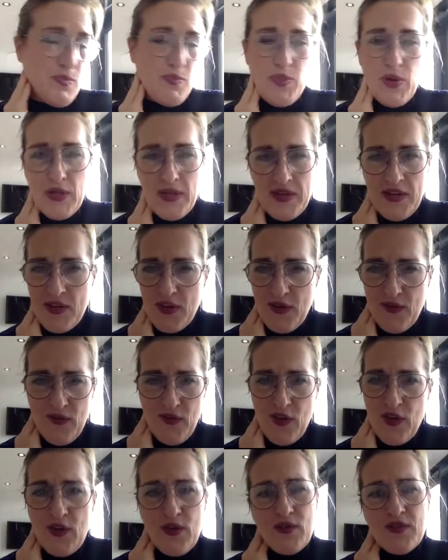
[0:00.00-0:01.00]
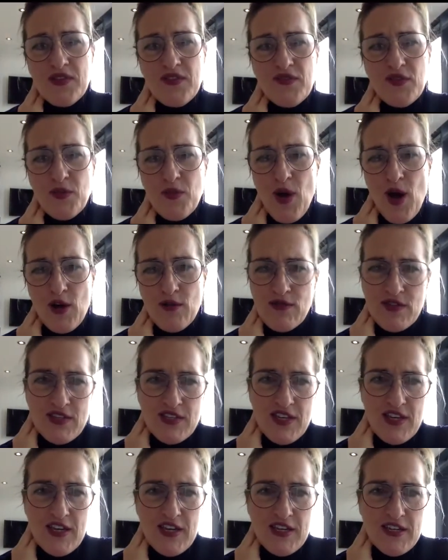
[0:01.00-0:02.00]
political views of
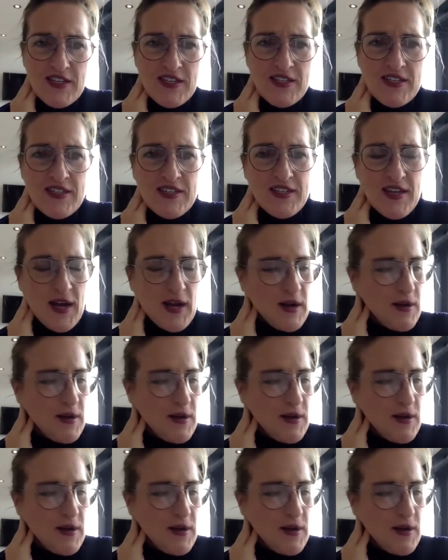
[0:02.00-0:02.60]
democracy and